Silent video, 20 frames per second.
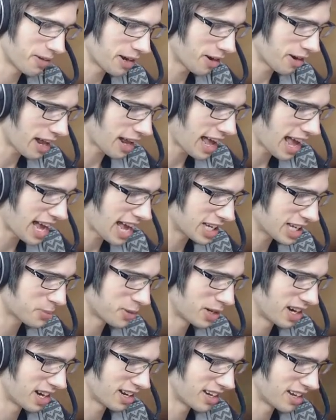we got
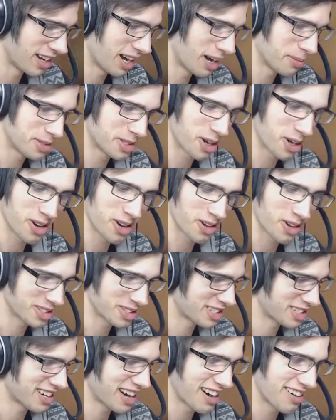Espa, I'm so
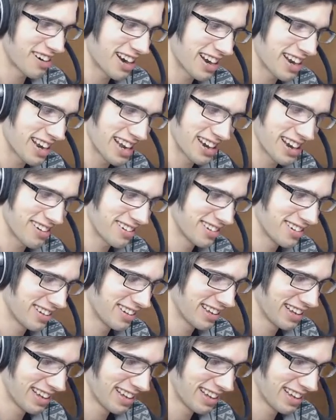concentrated right now.